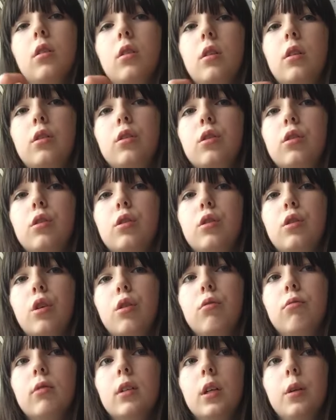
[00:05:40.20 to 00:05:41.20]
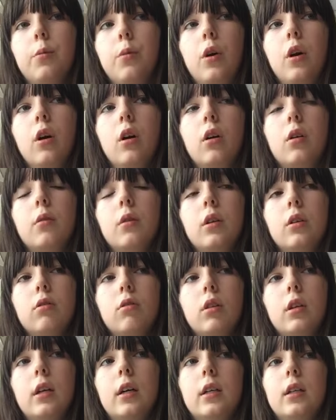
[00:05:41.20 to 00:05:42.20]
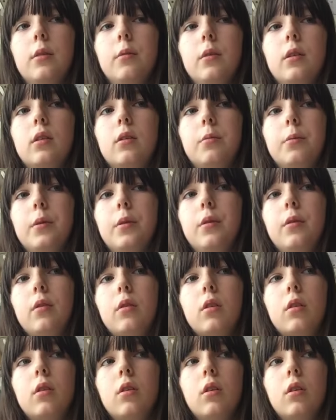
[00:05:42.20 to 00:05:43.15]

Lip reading: they just don't really work when I try and add it with a spoon.